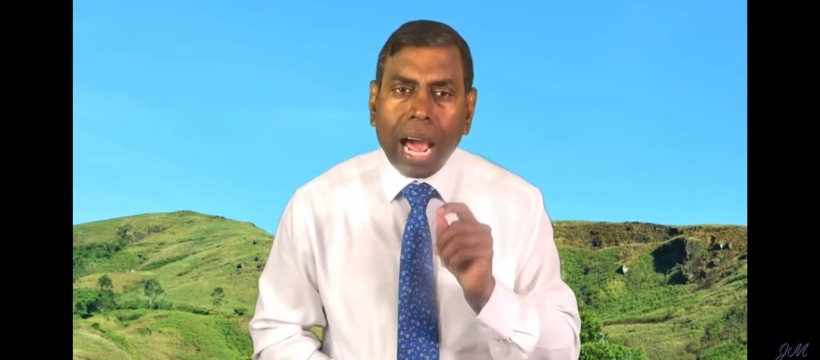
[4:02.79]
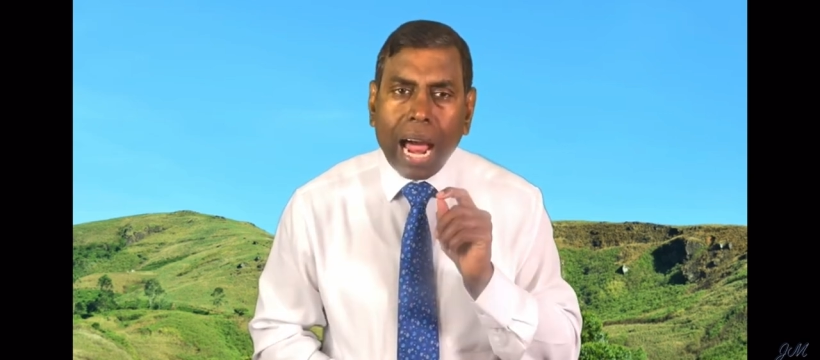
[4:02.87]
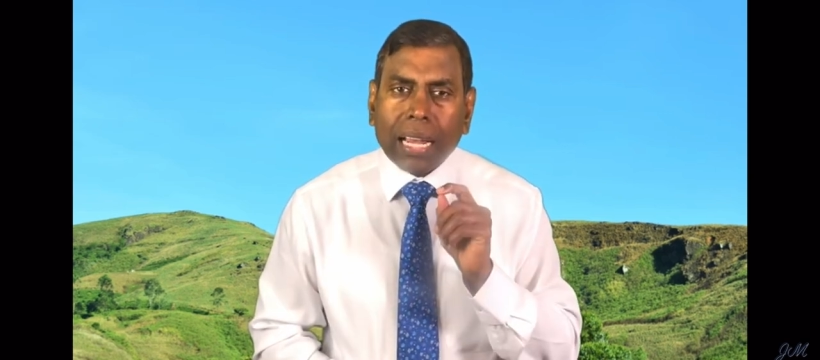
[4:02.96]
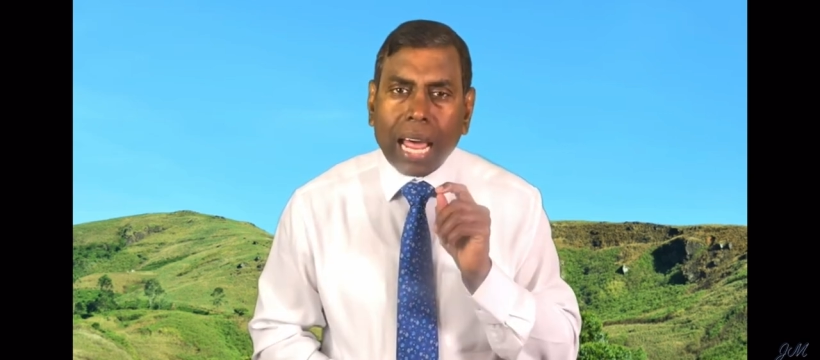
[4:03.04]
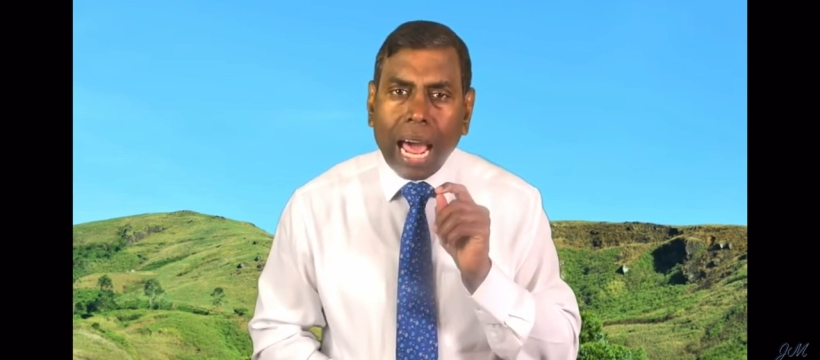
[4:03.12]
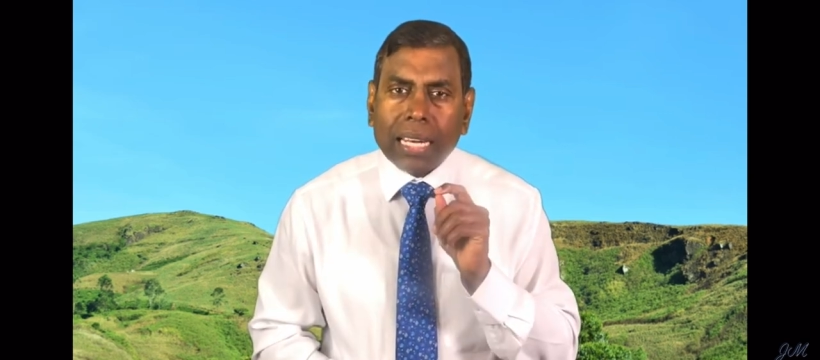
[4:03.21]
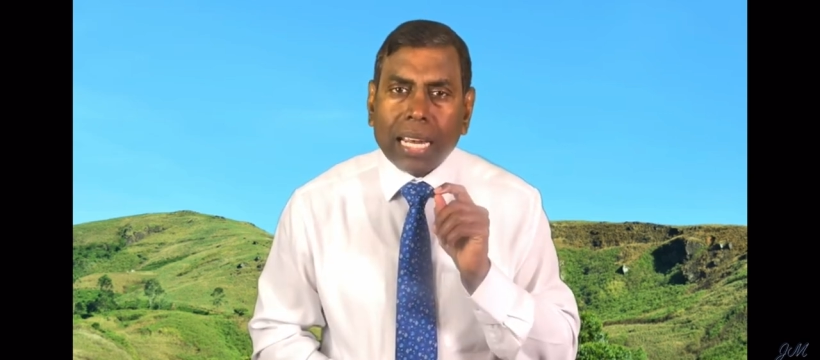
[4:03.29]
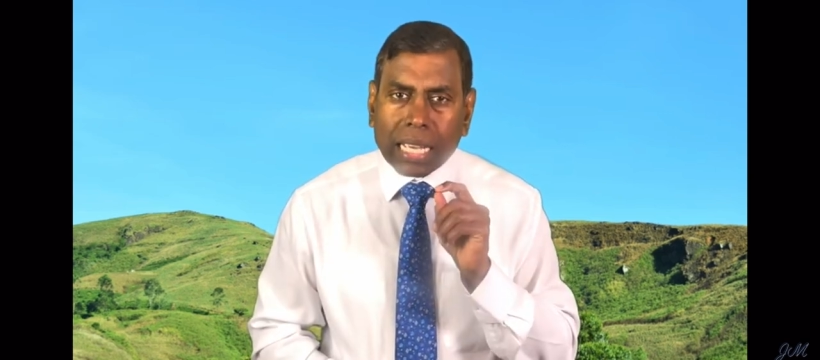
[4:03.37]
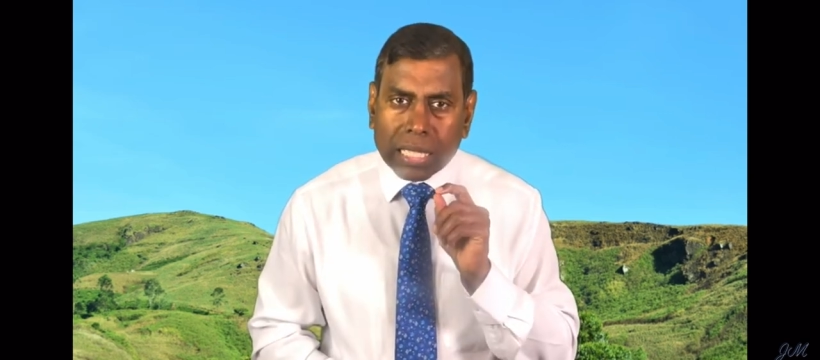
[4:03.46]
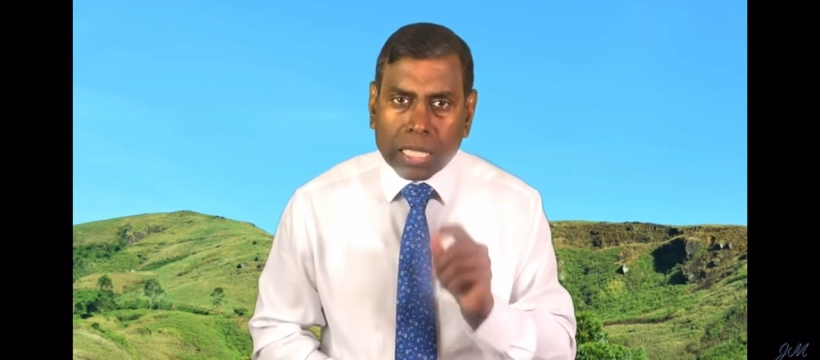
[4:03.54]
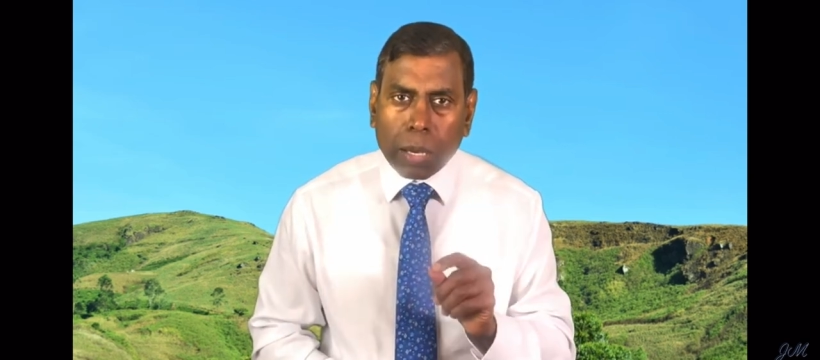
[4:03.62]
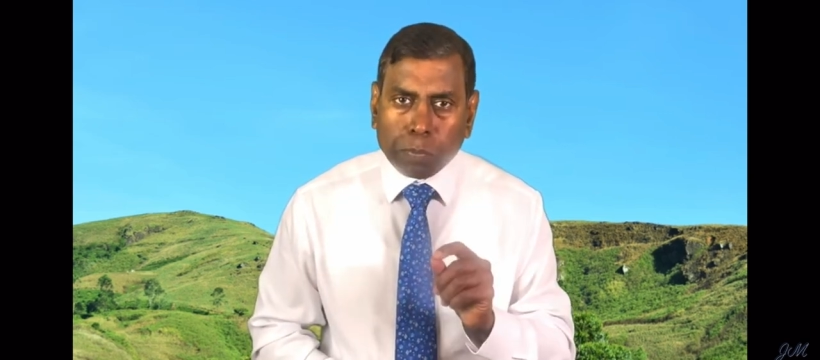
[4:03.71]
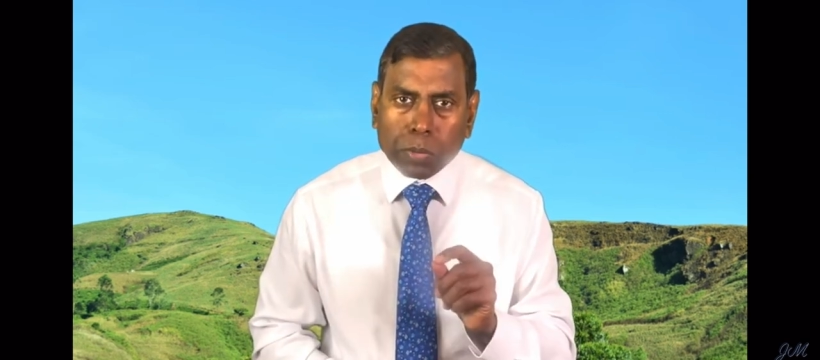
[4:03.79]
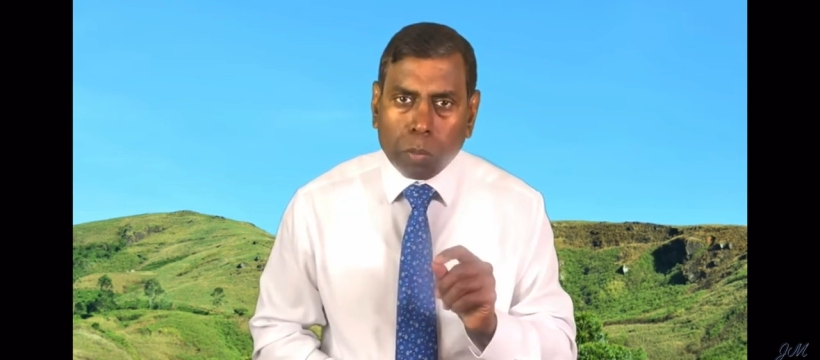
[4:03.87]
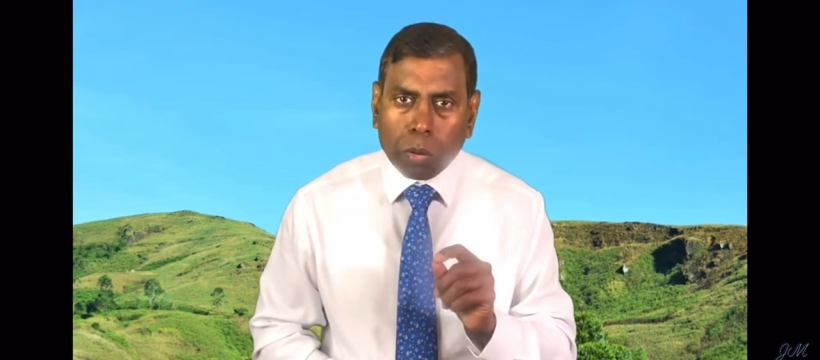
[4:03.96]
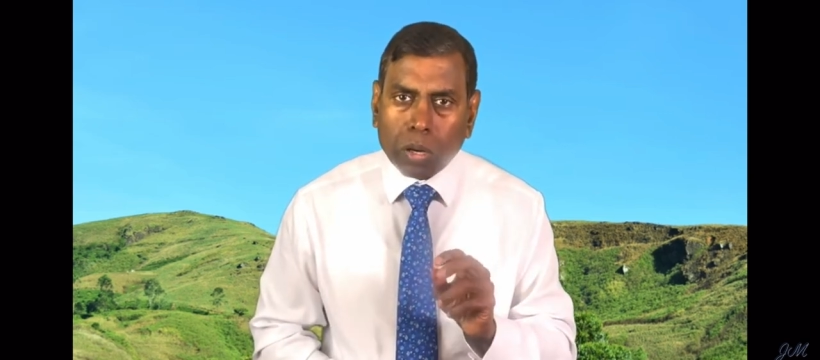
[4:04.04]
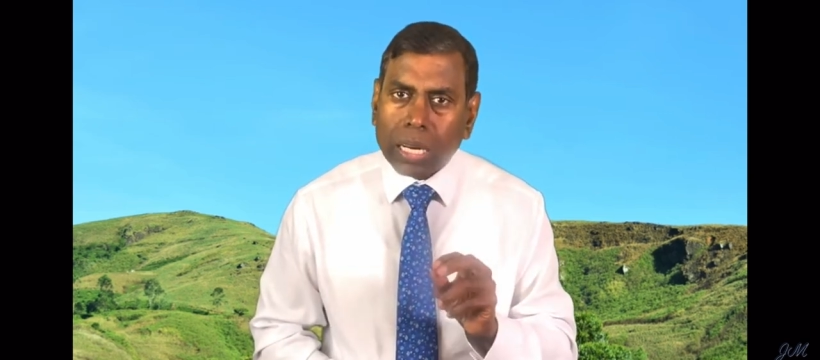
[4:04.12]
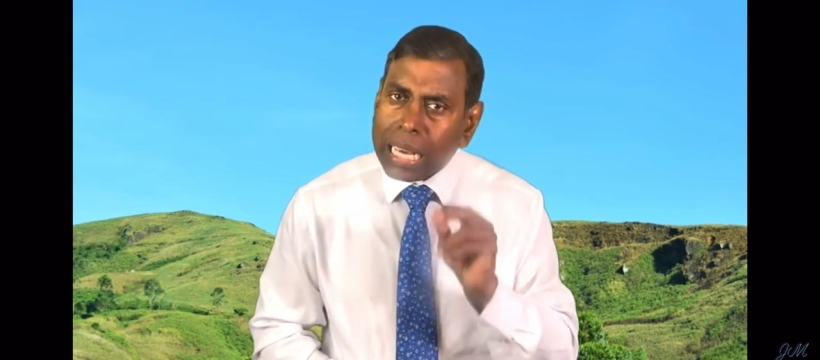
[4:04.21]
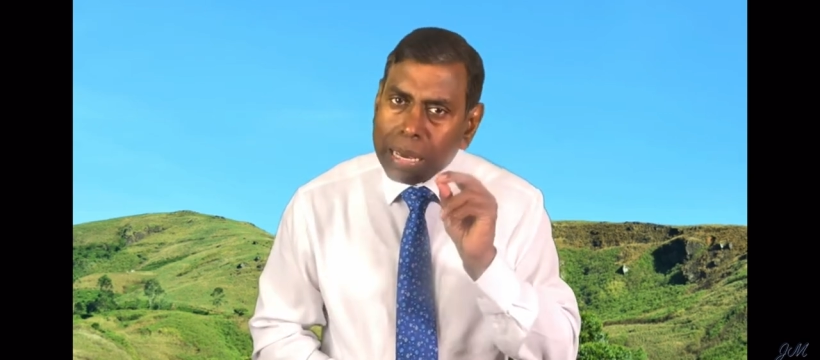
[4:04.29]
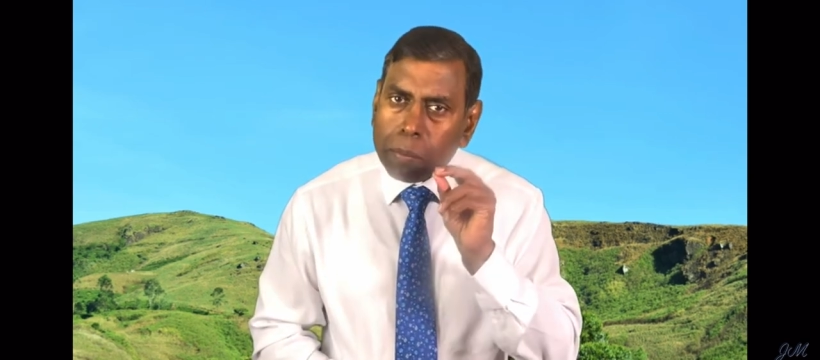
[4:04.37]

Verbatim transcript: and unacceptable.